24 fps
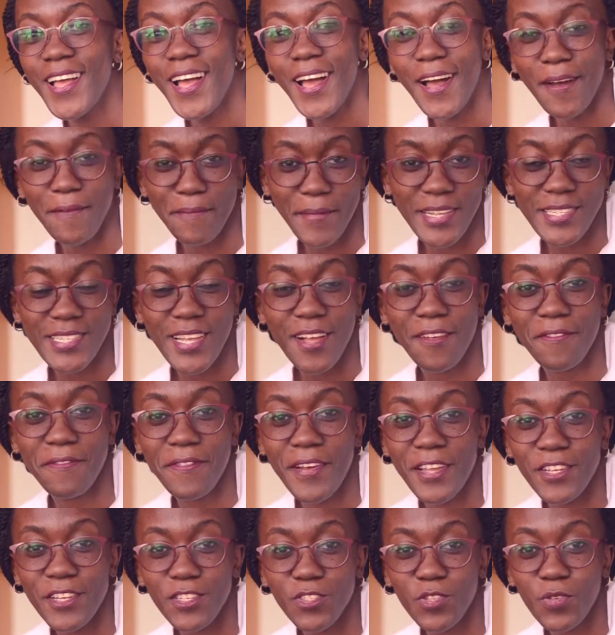And
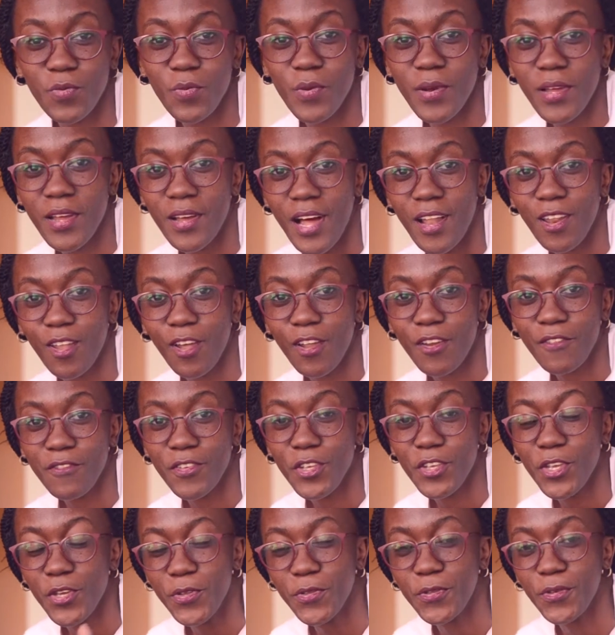myself, I do a lot of
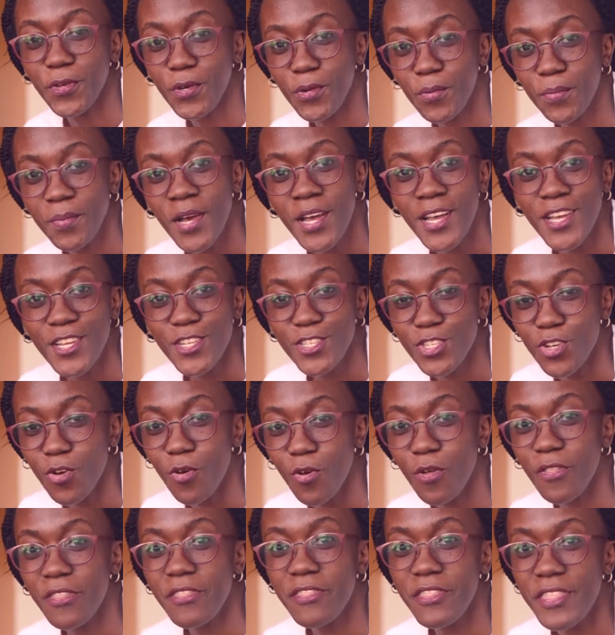YouTube,
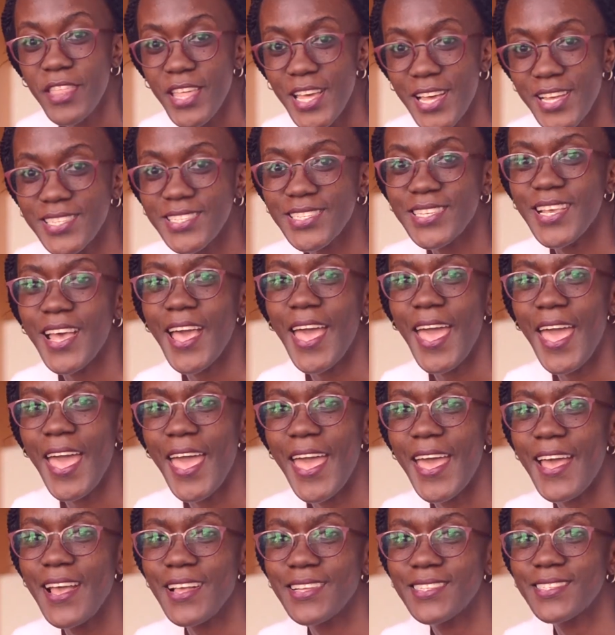so this
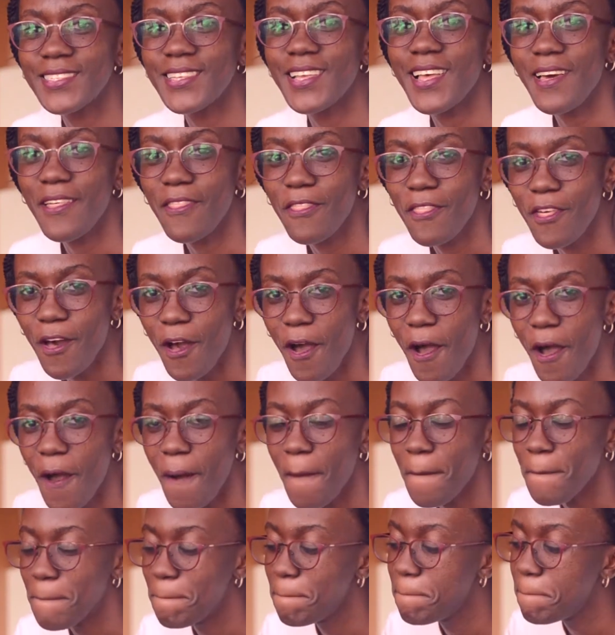is the
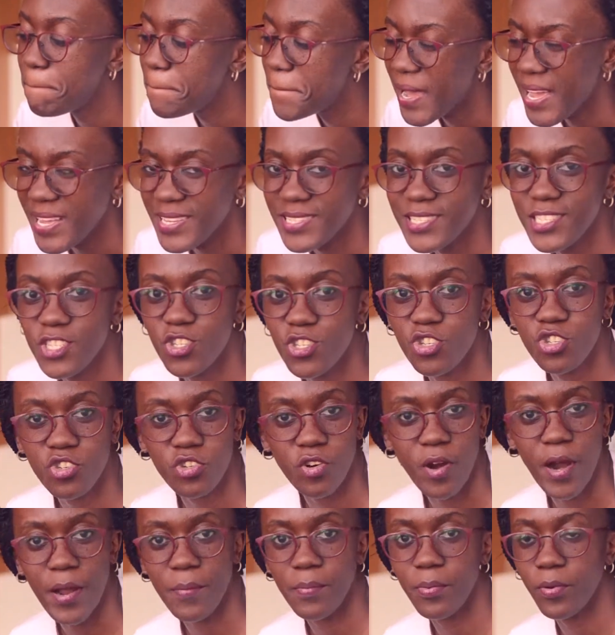best
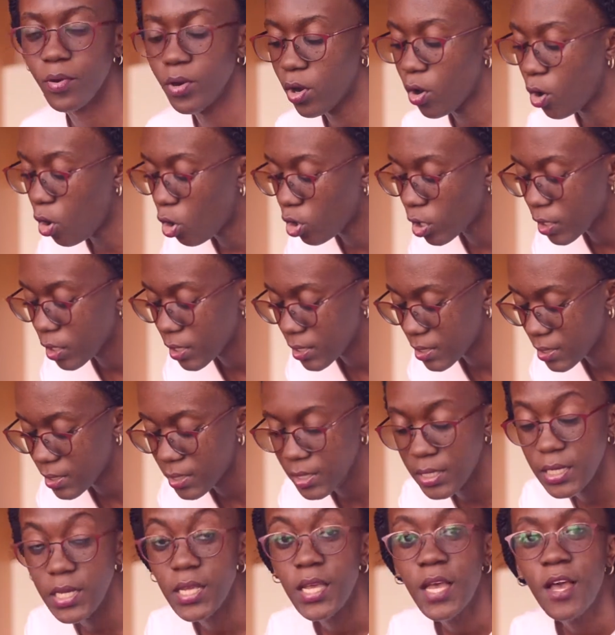tripod
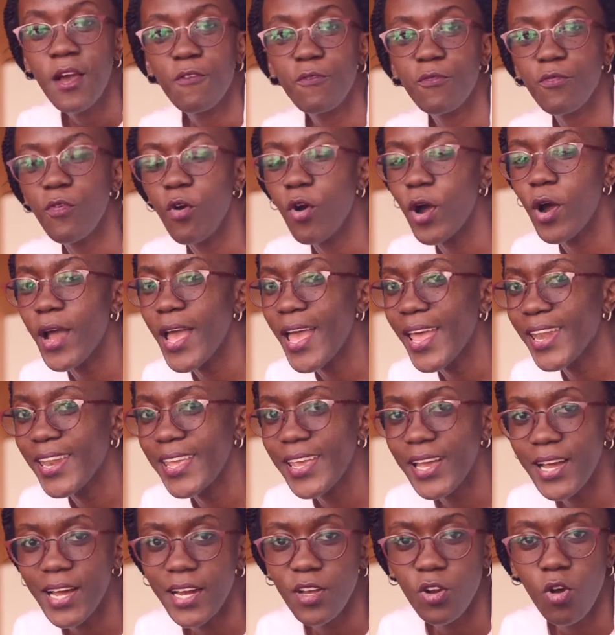honestly for
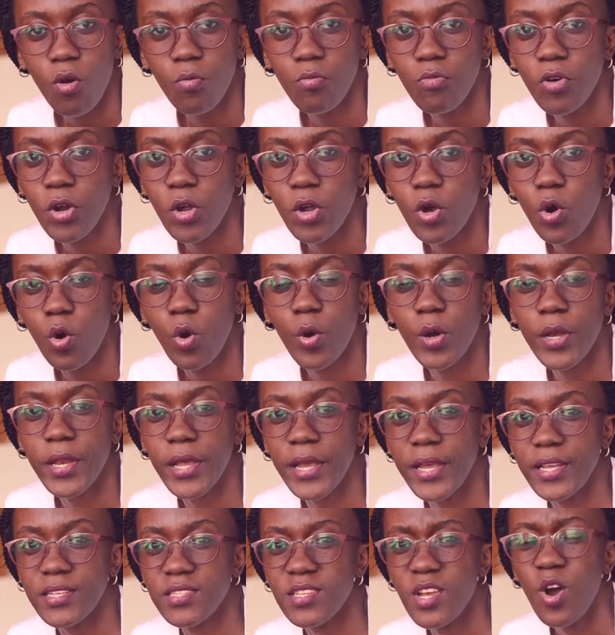any at-home
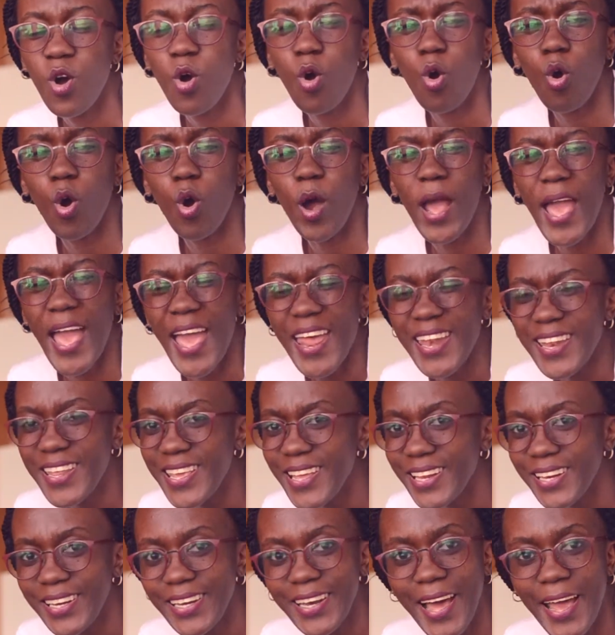recordings or
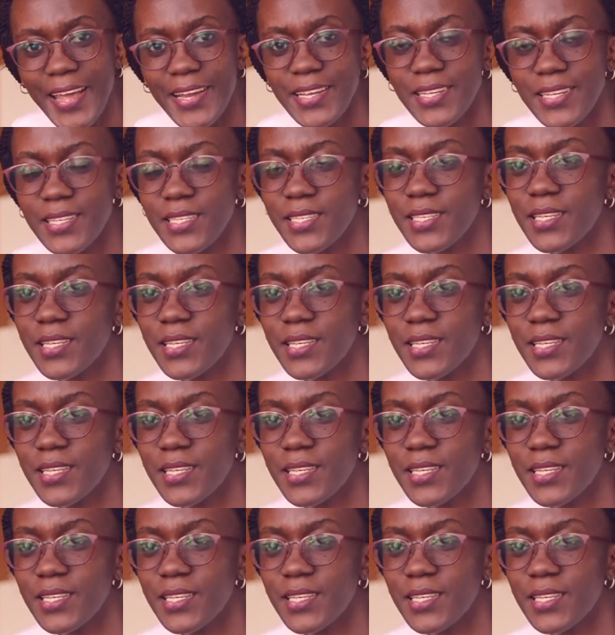any light